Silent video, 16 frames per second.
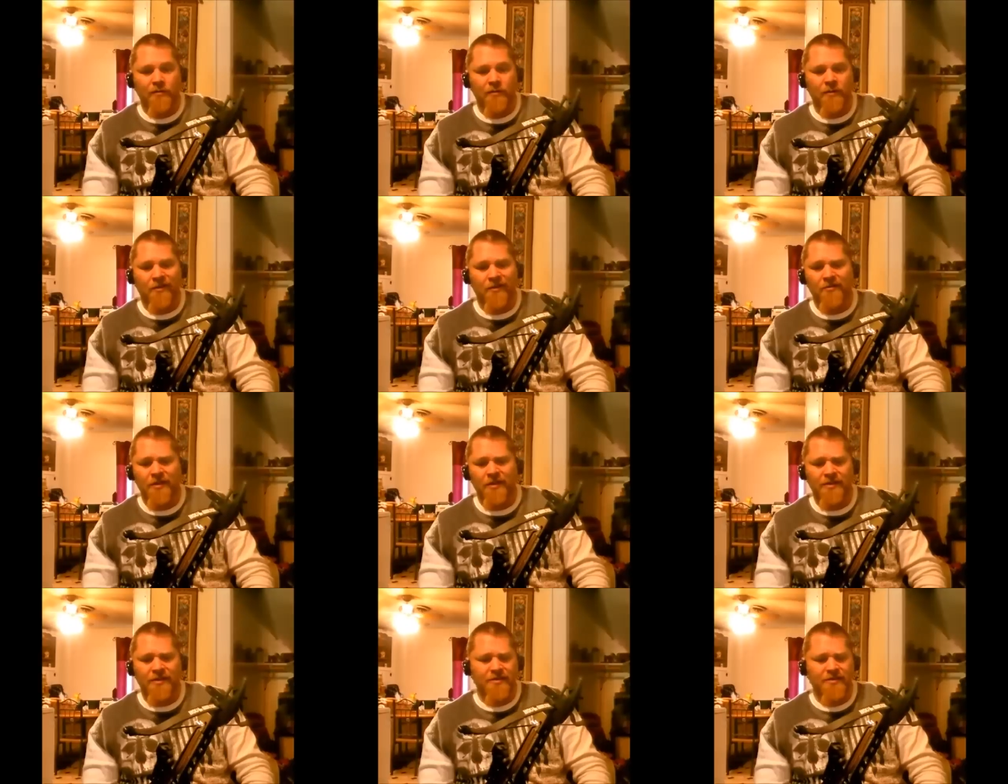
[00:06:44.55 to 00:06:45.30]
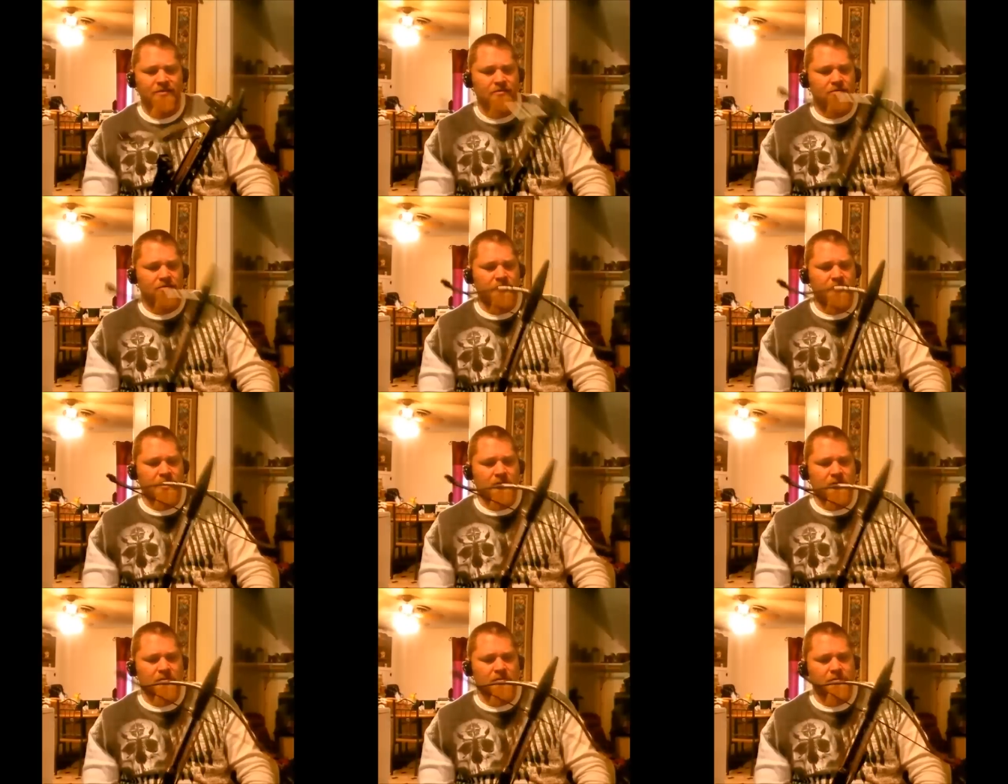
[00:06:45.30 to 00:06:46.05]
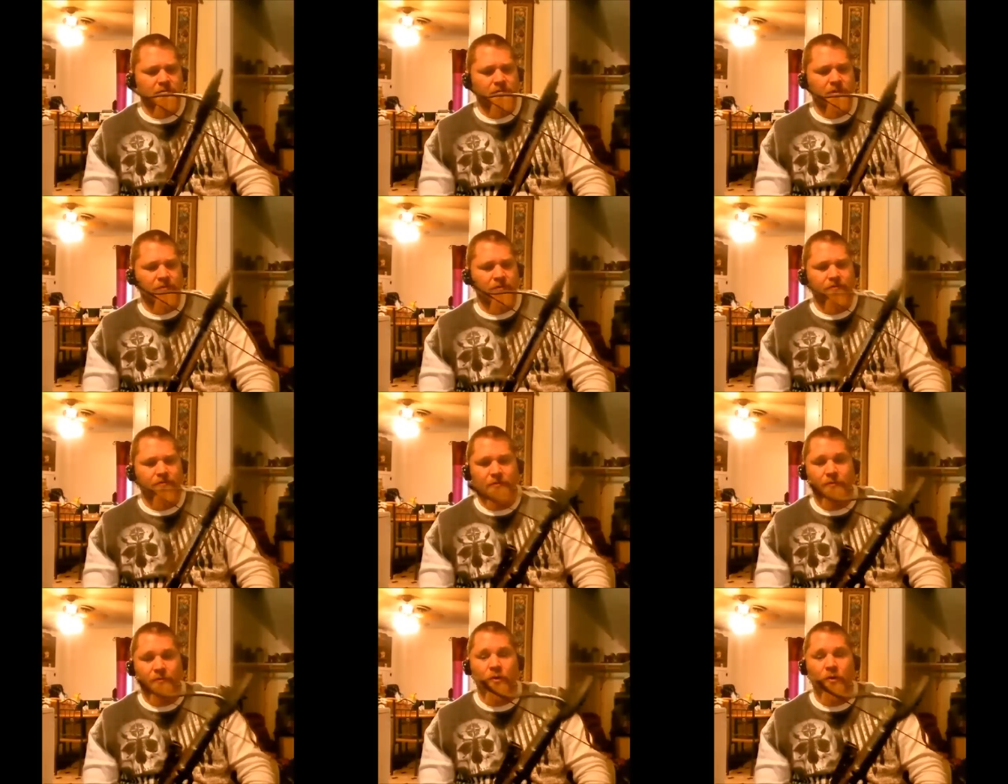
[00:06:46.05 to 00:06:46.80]
Well, that's not
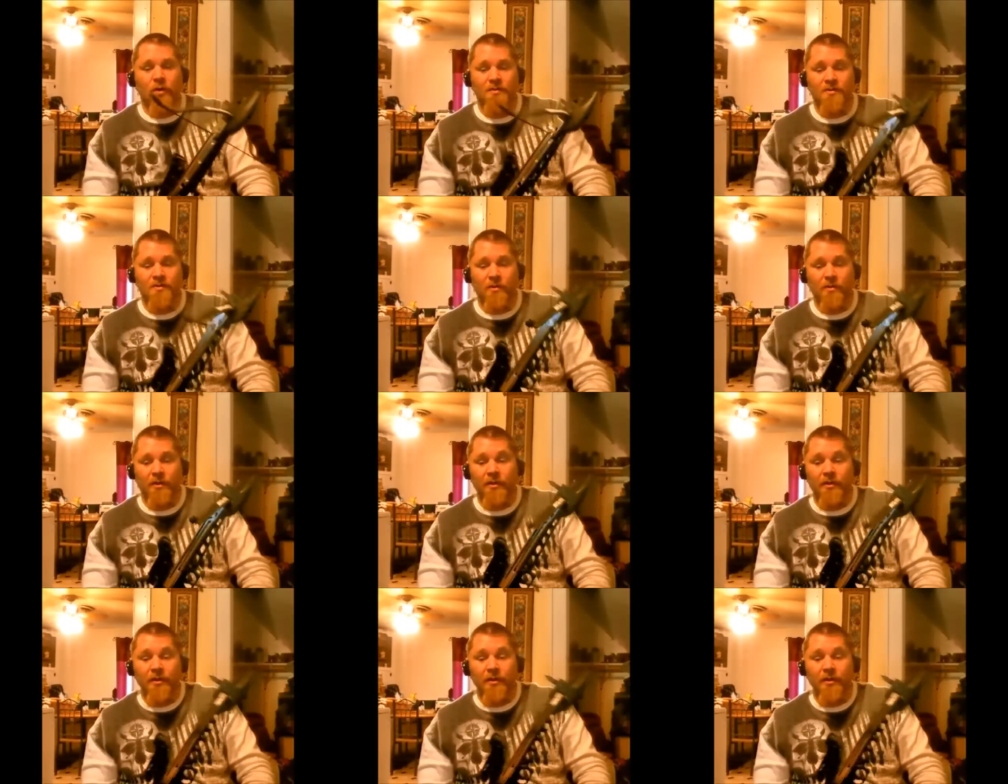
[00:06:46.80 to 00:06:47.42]
a grown-up's toy.